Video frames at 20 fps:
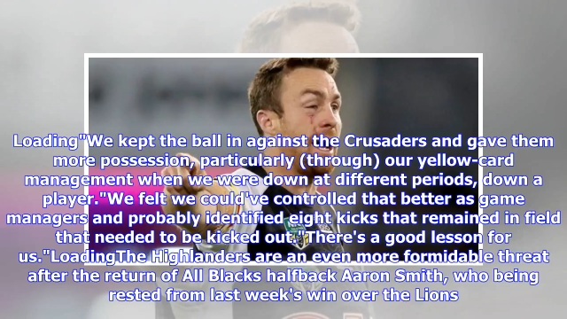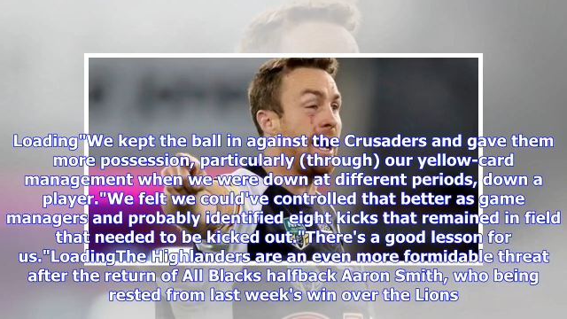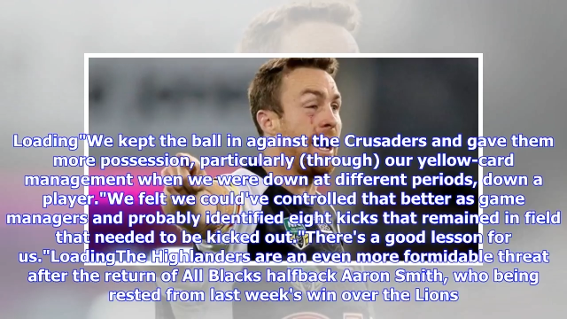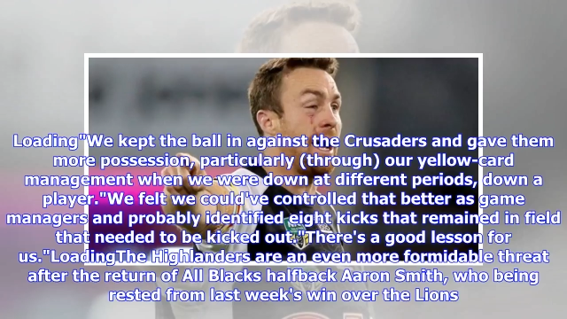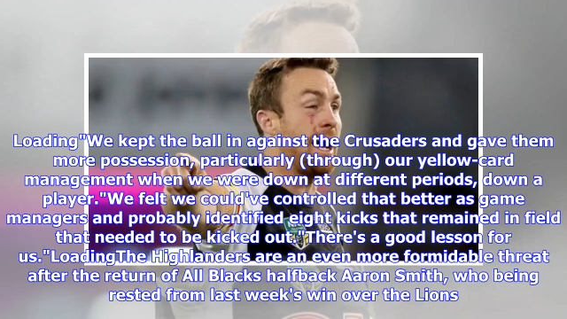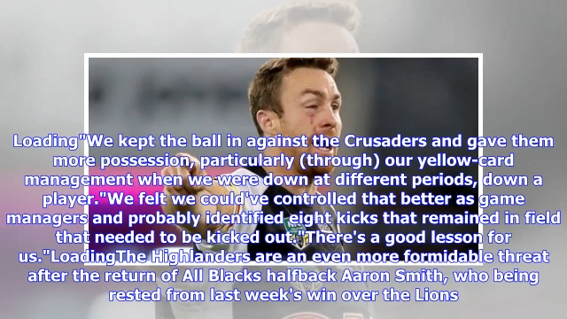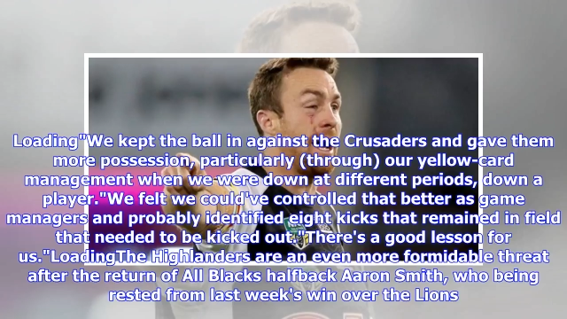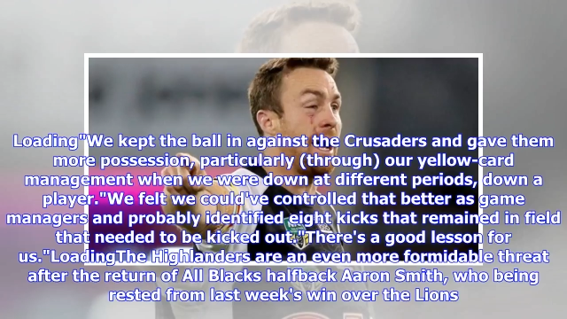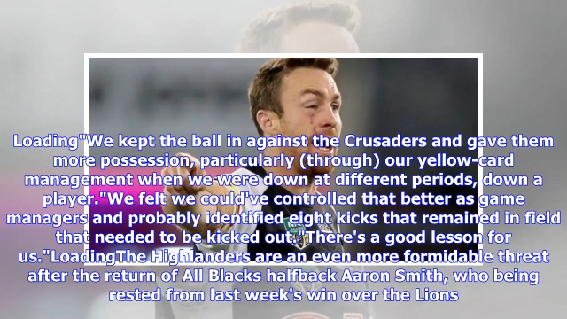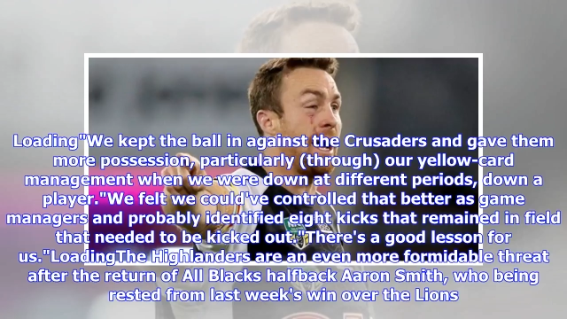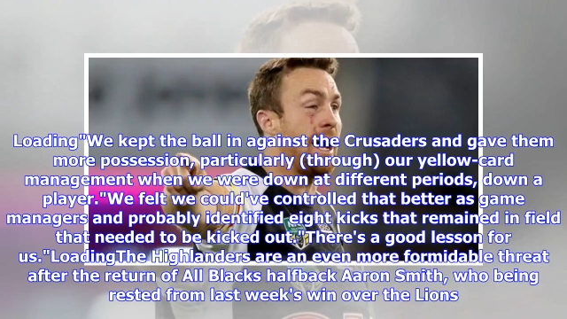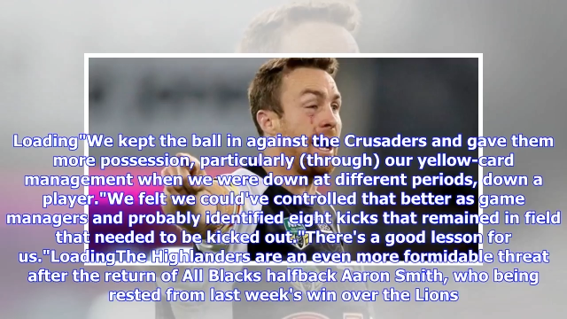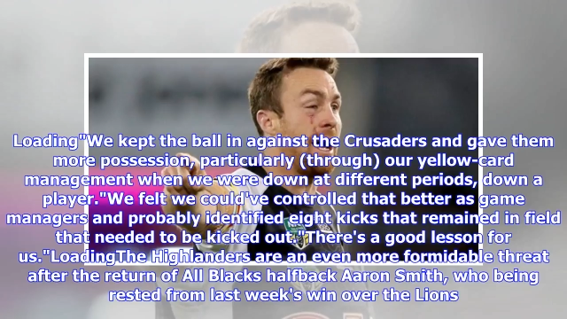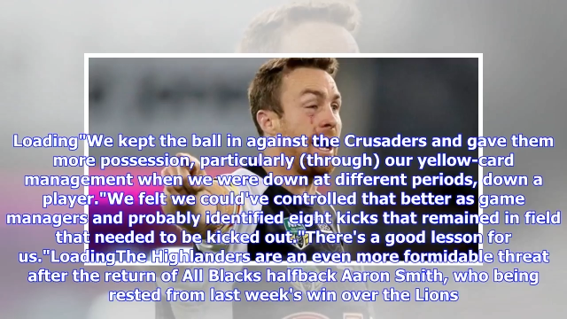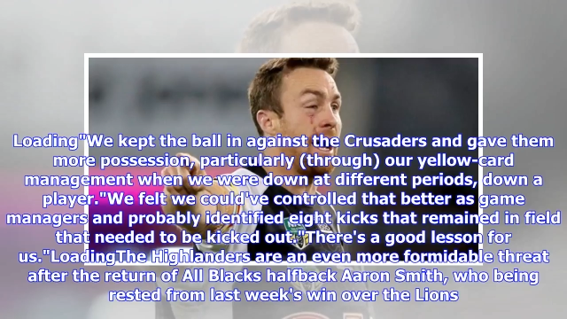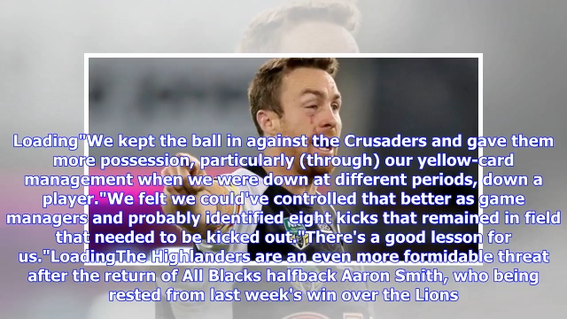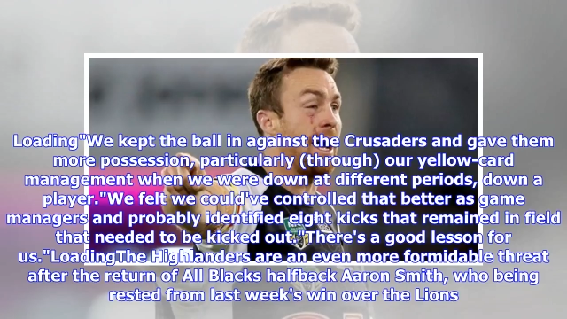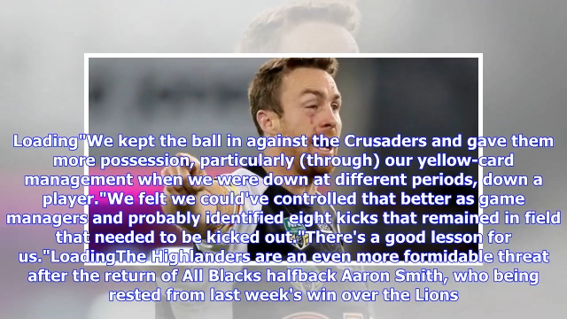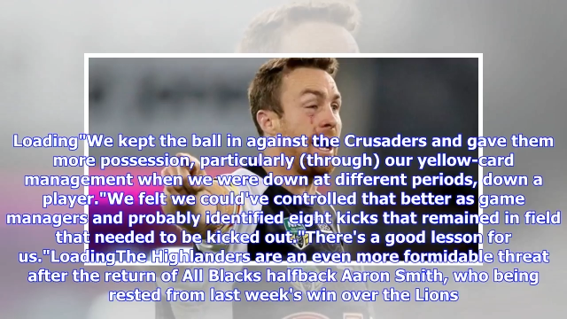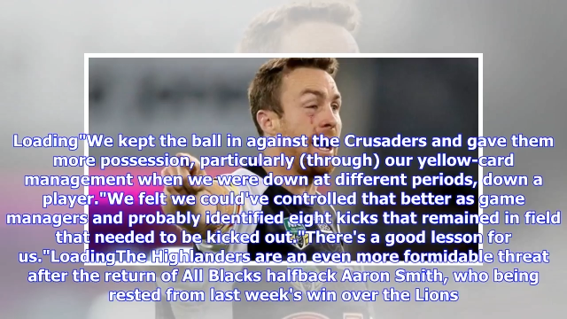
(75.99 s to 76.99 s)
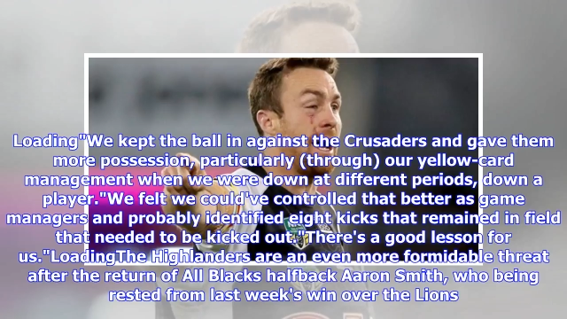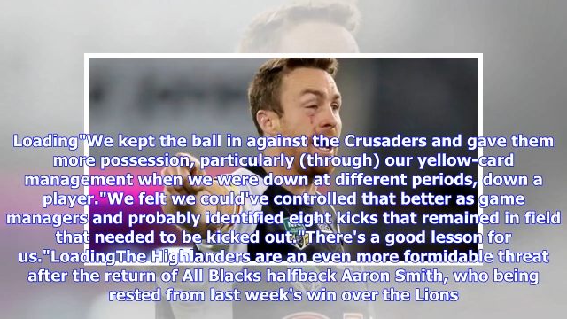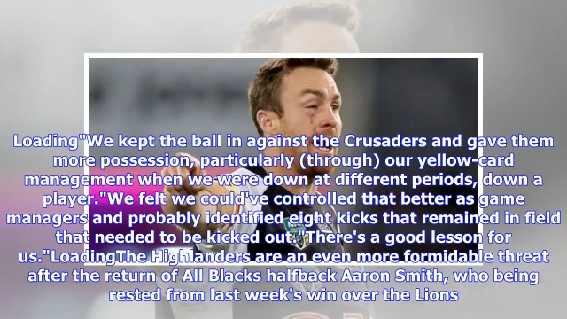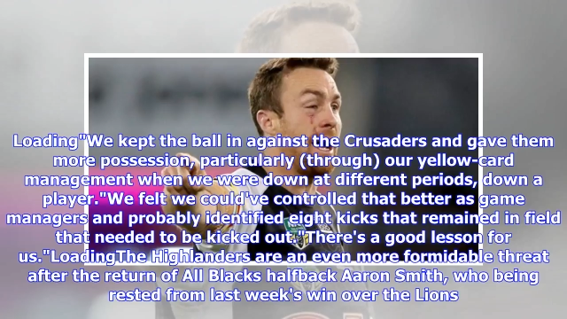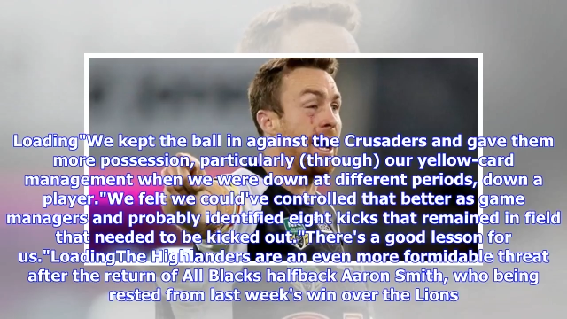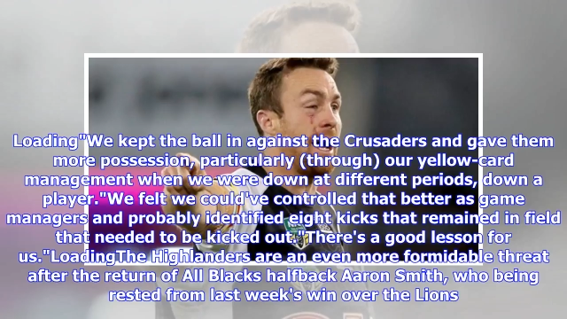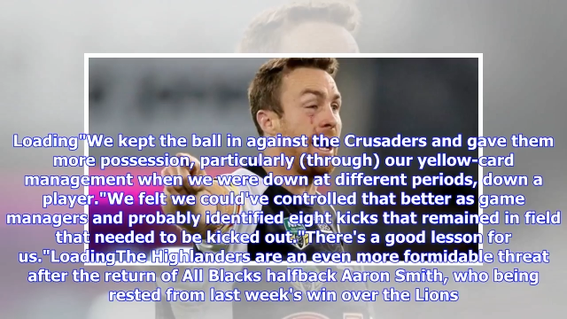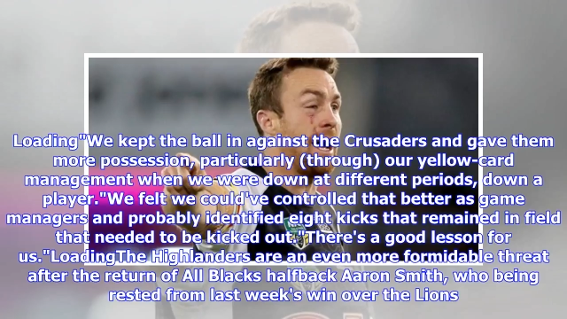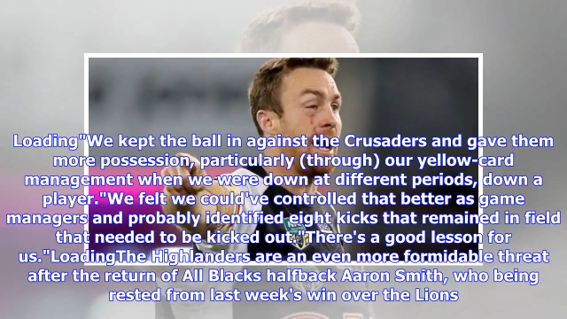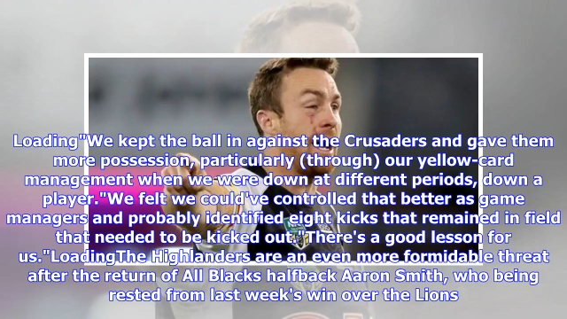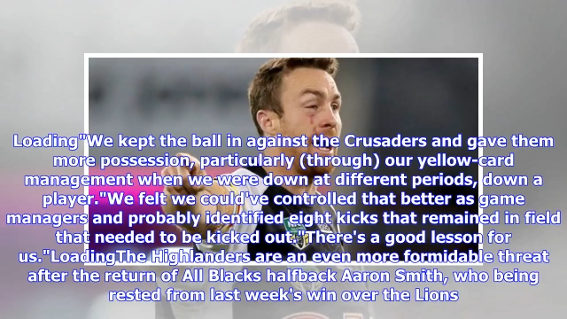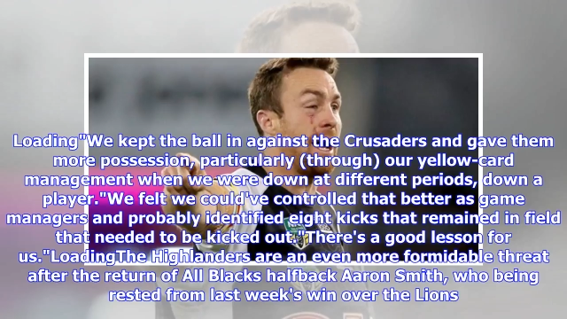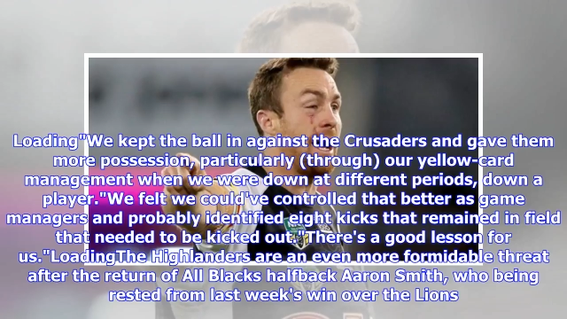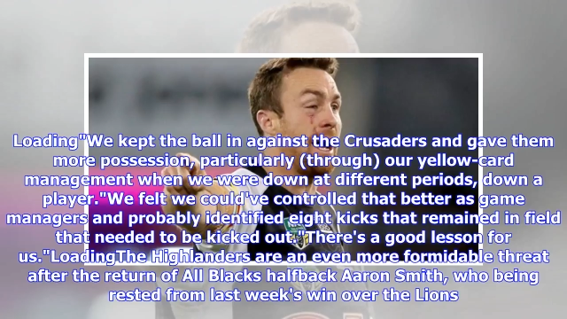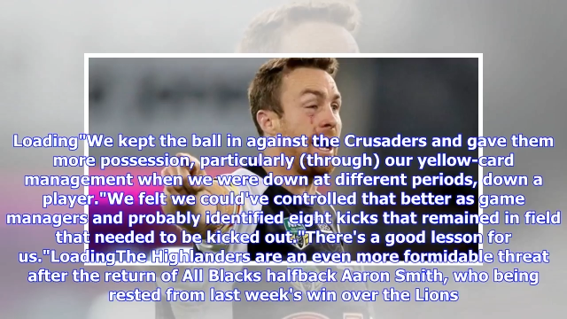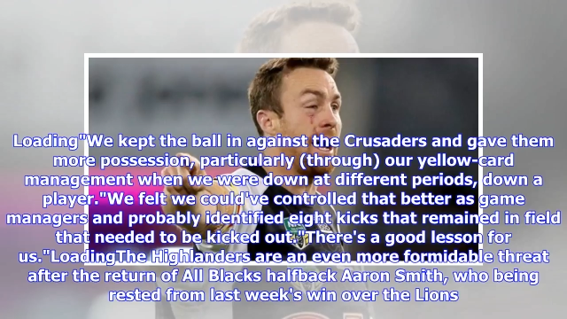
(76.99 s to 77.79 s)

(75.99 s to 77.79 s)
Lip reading: No one is speaking in this clip.